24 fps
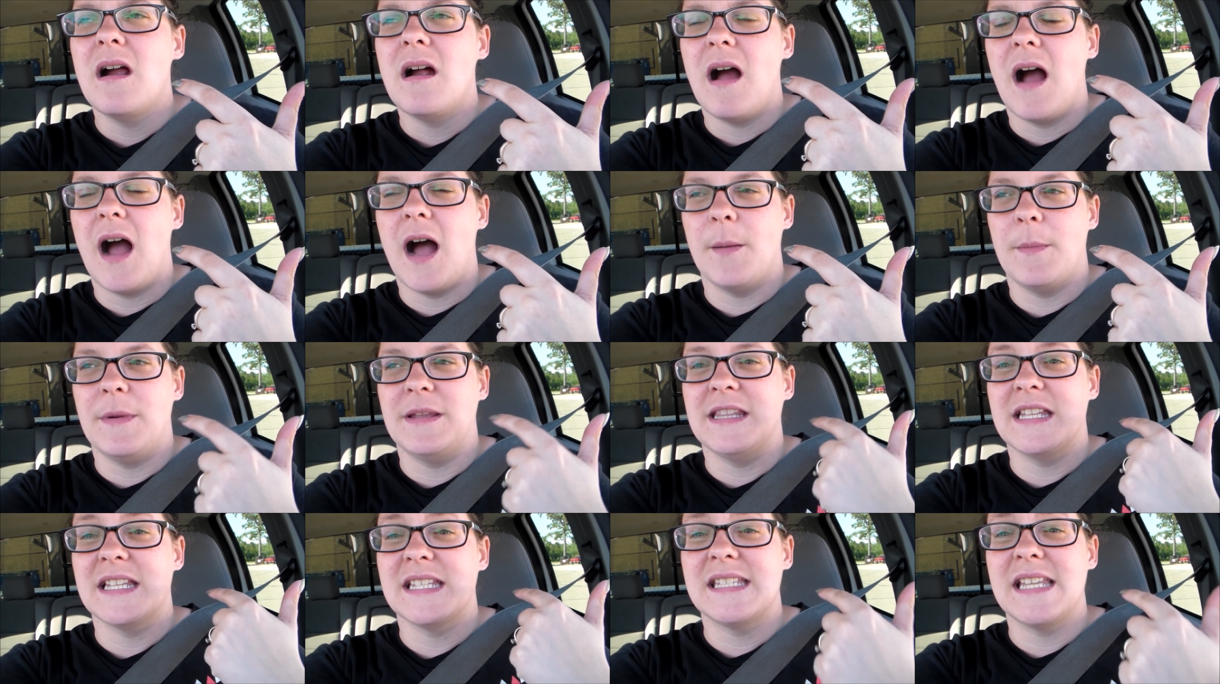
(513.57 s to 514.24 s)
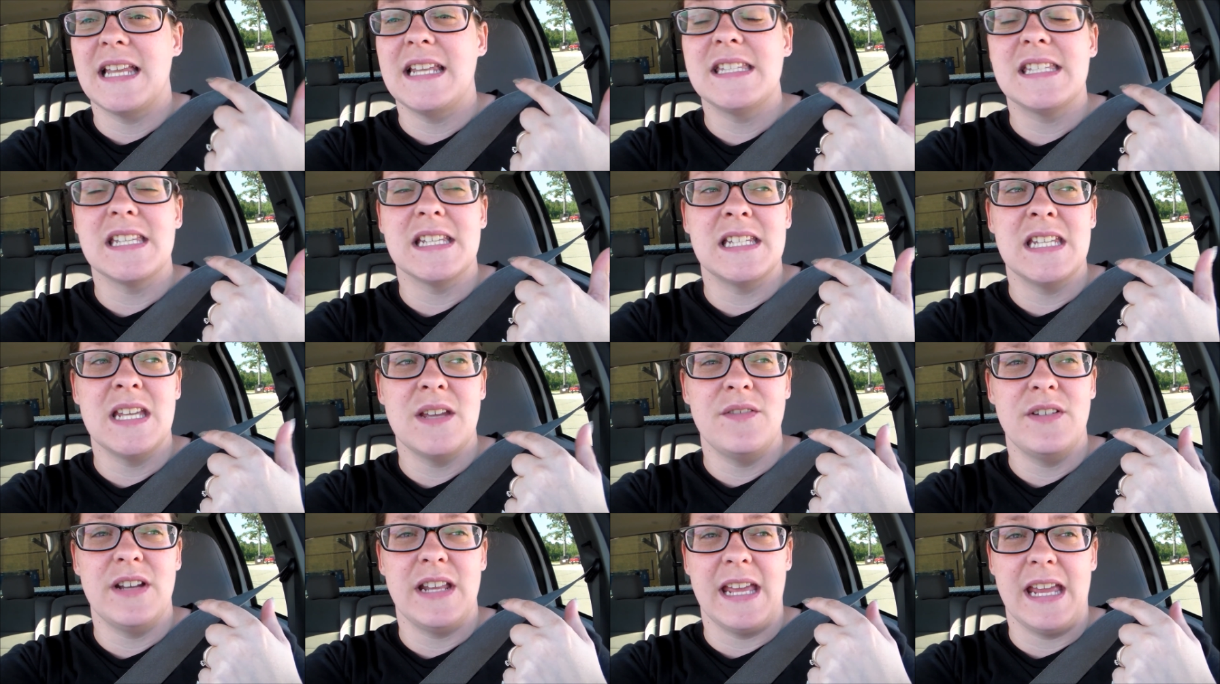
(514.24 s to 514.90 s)
Um, and the
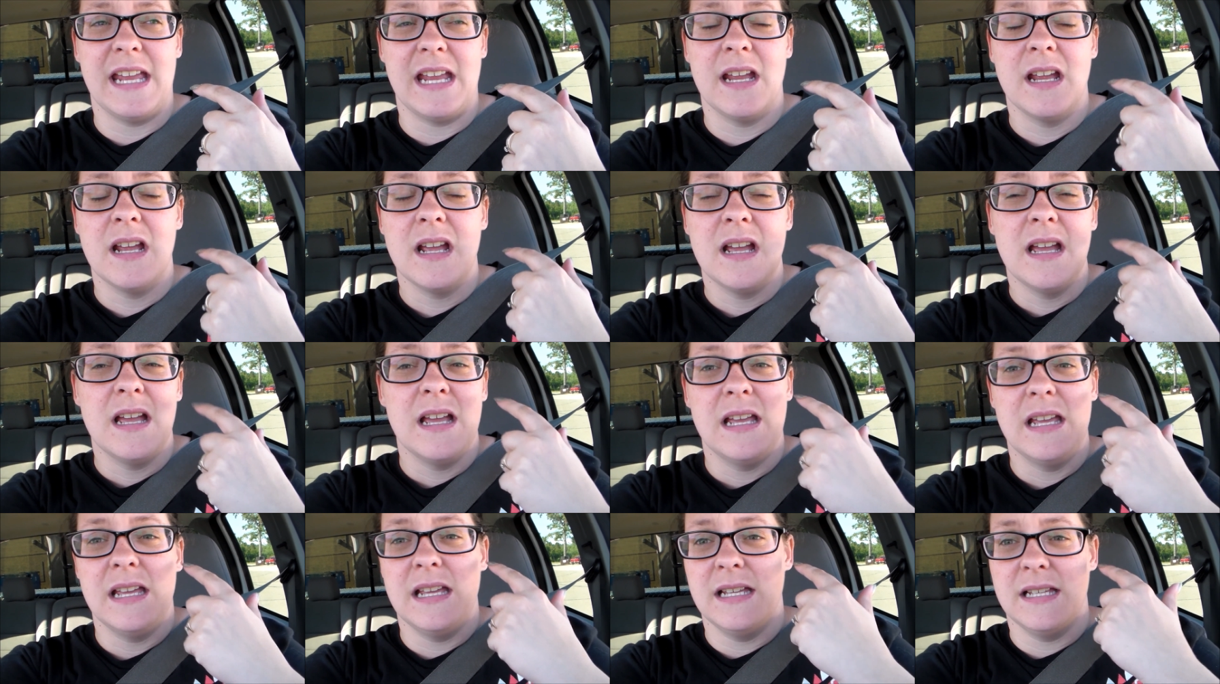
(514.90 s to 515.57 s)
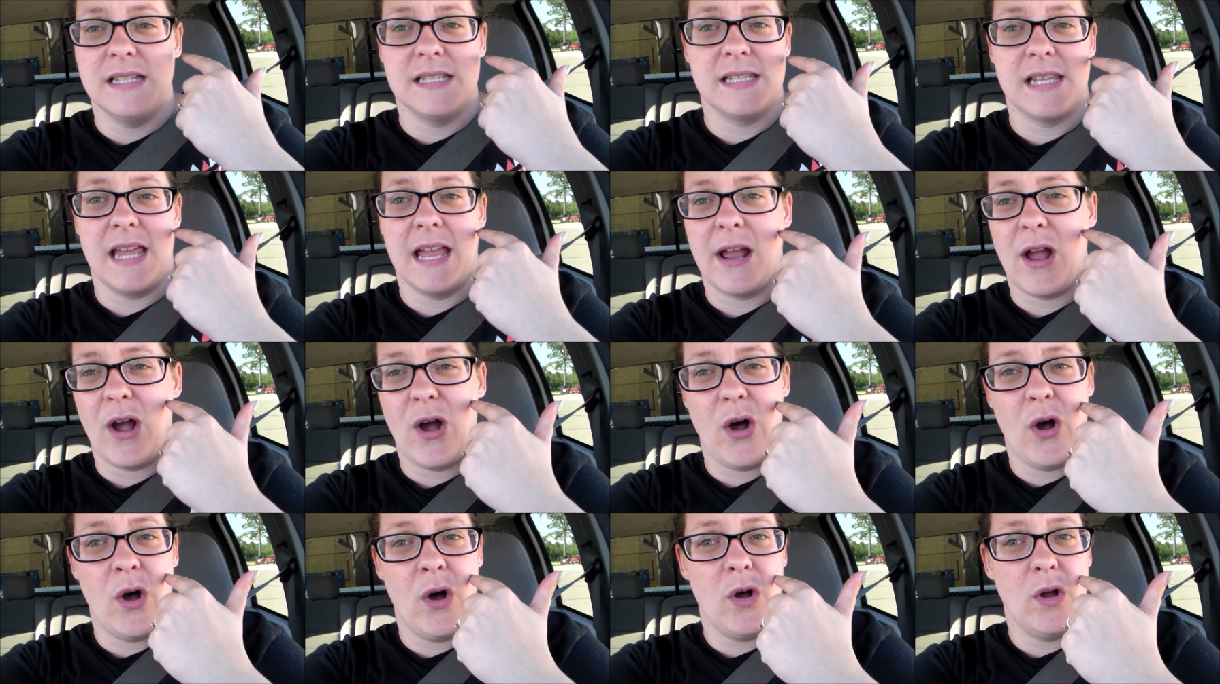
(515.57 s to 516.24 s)
sensitivity is like
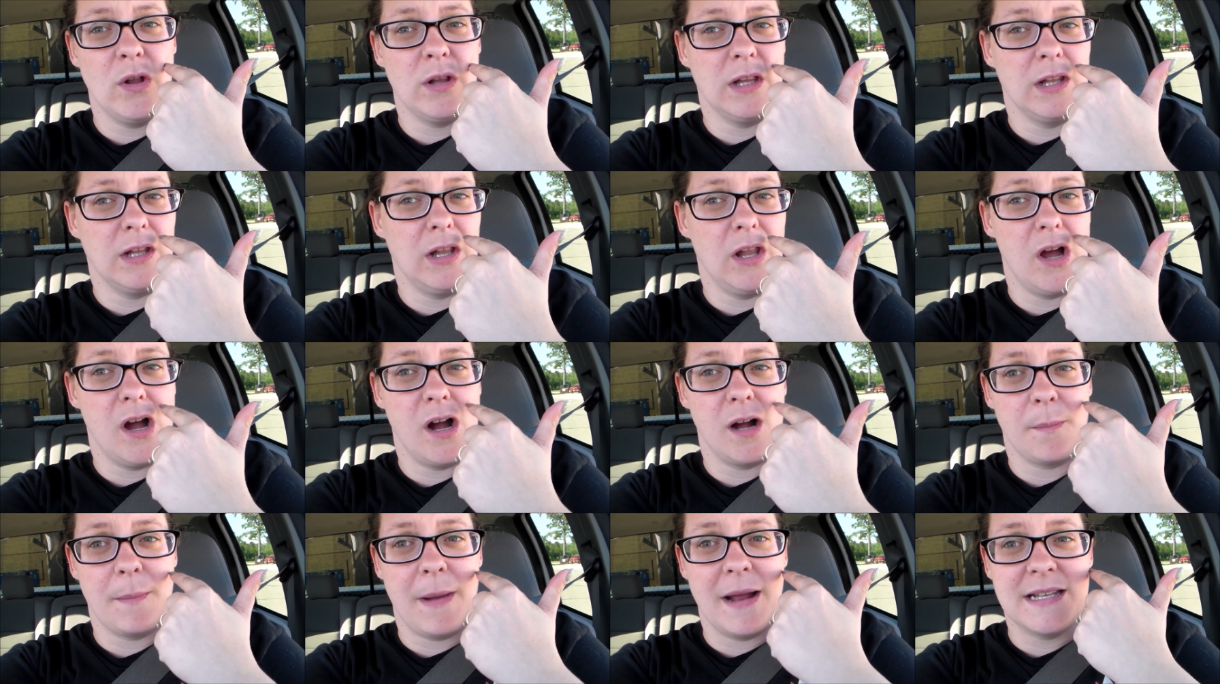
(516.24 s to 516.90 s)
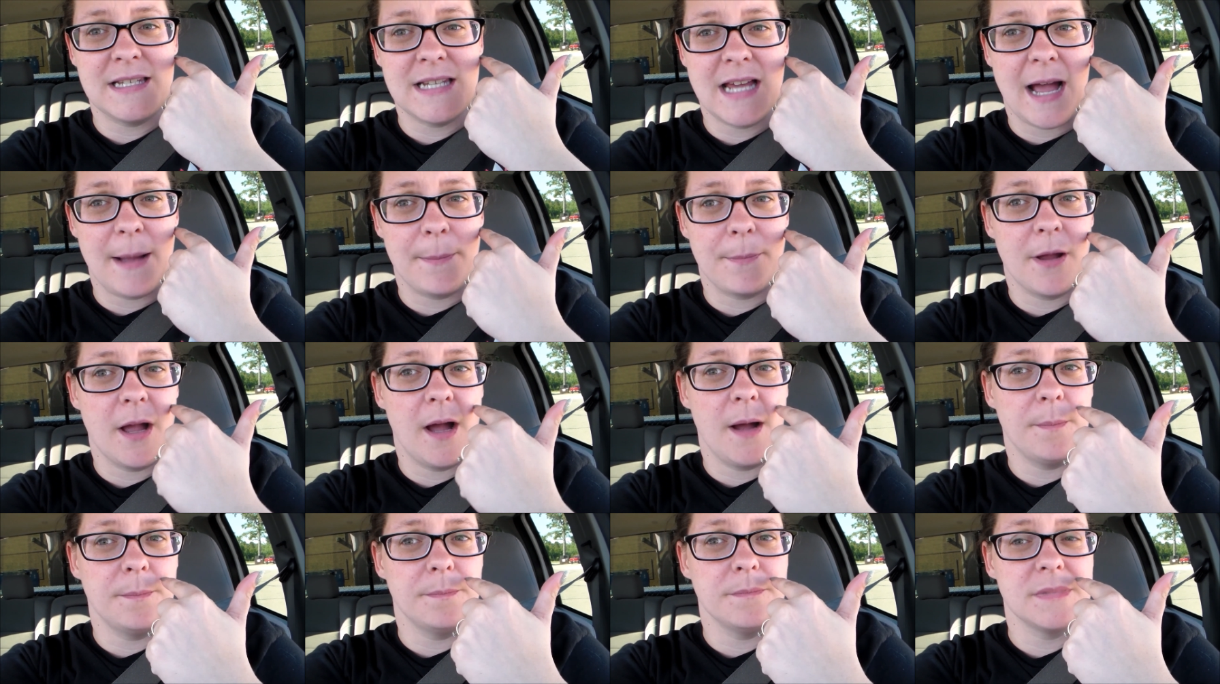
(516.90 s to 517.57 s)
all along my top
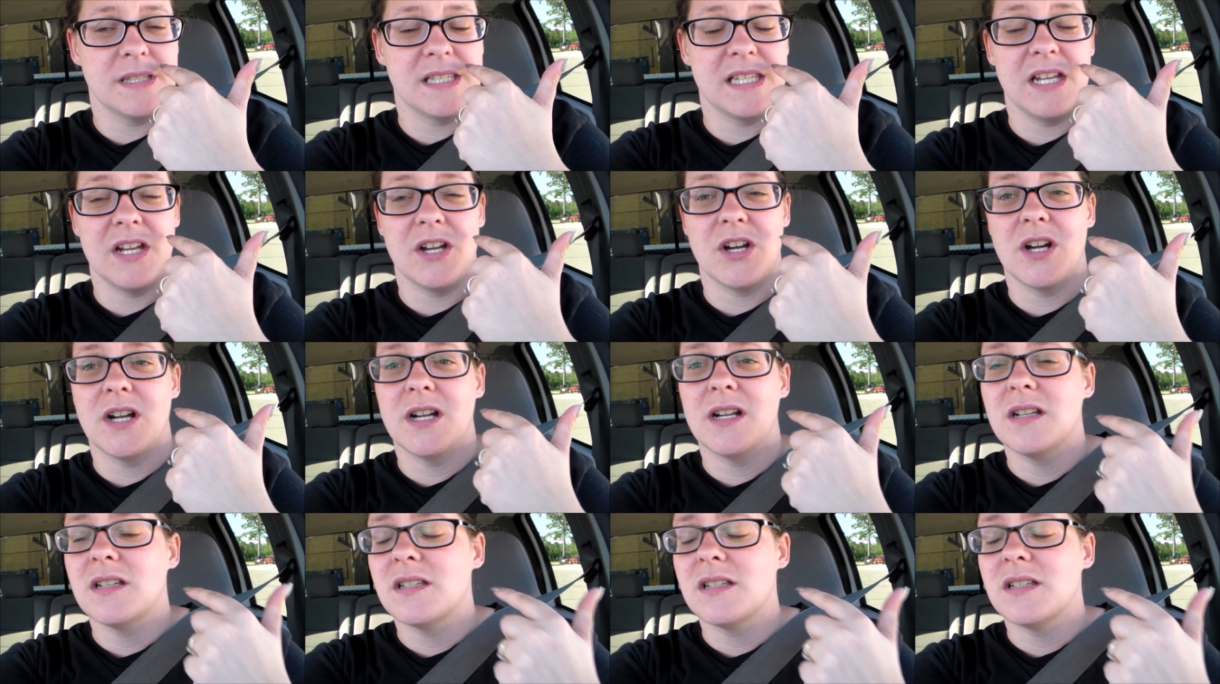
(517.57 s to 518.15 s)
gums here.